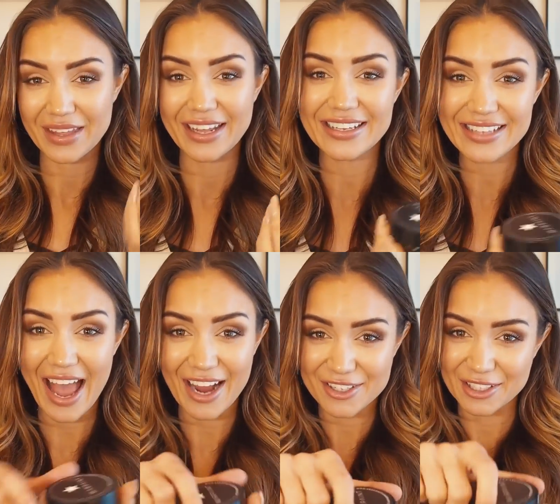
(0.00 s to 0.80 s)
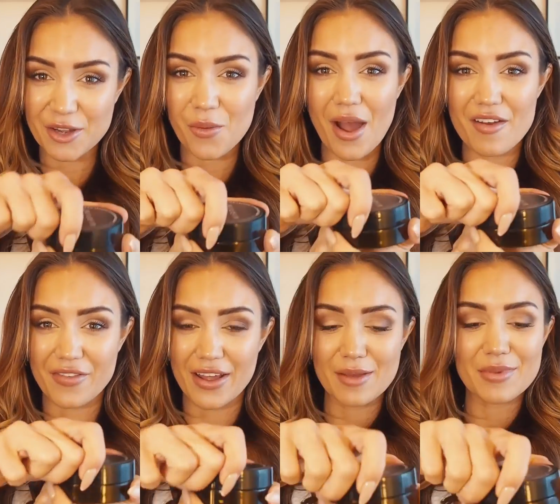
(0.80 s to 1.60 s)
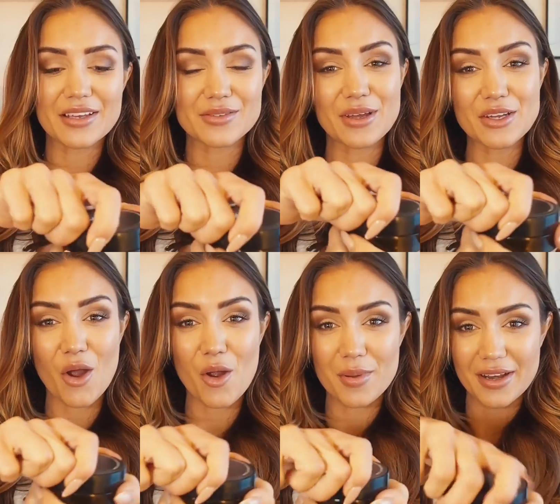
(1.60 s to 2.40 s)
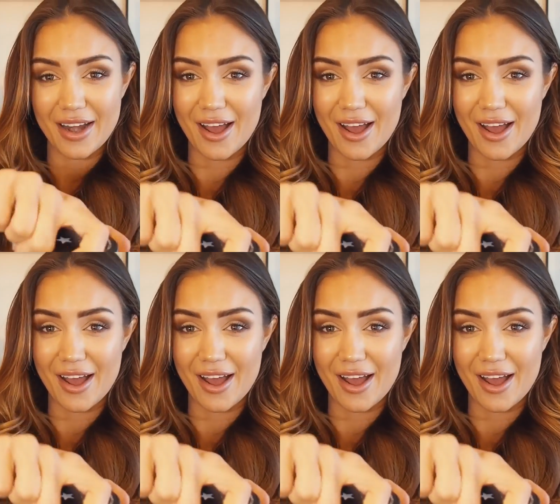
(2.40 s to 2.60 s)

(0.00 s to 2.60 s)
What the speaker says: It is actually quite funny because when you open it